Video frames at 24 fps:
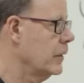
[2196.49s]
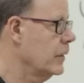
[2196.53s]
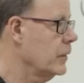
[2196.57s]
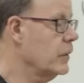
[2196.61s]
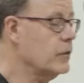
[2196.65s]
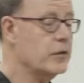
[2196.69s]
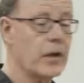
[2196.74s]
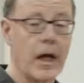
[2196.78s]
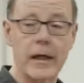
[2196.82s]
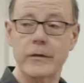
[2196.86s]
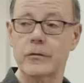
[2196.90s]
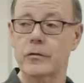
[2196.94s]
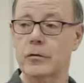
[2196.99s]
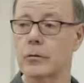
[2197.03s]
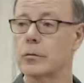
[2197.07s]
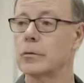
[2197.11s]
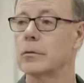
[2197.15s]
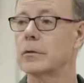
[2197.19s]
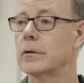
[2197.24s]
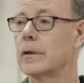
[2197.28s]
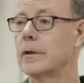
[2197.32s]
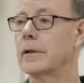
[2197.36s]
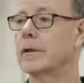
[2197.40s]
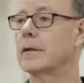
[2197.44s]
this high
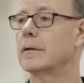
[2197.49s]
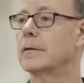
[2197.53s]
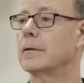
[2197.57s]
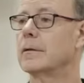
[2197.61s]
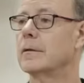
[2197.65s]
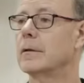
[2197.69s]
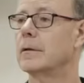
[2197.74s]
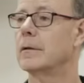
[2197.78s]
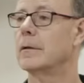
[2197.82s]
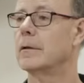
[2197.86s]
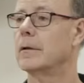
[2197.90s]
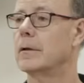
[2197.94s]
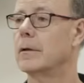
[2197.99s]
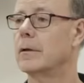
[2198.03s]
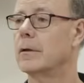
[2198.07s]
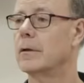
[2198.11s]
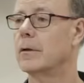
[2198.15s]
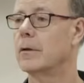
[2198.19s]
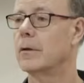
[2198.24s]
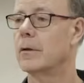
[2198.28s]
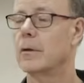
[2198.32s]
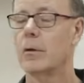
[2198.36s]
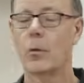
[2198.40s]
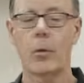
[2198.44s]
school kid.
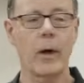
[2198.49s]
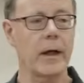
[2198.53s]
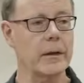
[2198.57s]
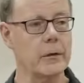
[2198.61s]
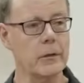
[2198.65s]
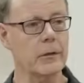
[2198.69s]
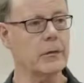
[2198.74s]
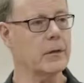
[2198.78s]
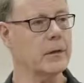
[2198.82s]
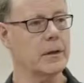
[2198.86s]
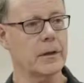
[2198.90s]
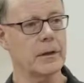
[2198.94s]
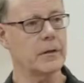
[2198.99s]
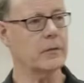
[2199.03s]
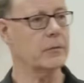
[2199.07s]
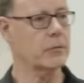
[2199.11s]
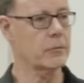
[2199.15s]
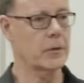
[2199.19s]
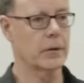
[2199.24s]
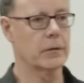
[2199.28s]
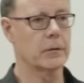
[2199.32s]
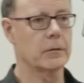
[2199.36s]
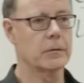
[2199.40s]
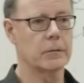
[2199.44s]
Why do you think he
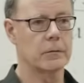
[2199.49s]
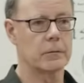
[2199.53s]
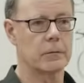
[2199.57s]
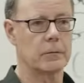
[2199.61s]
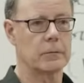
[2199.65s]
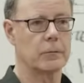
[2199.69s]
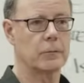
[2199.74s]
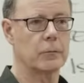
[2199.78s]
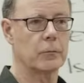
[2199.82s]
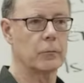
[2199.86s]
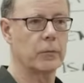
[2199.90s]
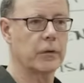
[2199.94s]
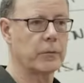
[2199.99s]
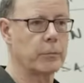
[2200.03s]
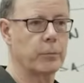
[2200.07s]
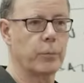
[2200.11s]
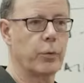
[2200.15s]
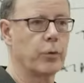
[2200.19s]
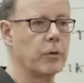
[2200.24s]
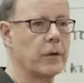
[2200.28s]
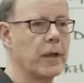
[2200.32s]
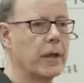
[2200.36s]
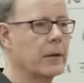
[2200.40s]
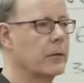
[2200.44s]
struggled with
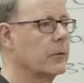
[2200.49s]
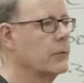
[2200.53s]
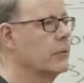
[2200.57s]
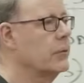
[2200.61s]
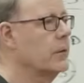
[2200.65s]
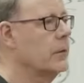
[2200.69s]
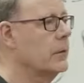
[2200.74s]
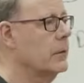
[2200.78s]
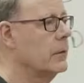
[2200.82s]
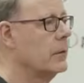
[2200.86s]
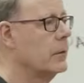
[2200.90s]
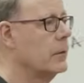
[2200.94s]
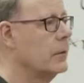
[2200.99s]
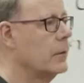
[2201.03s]
pornography?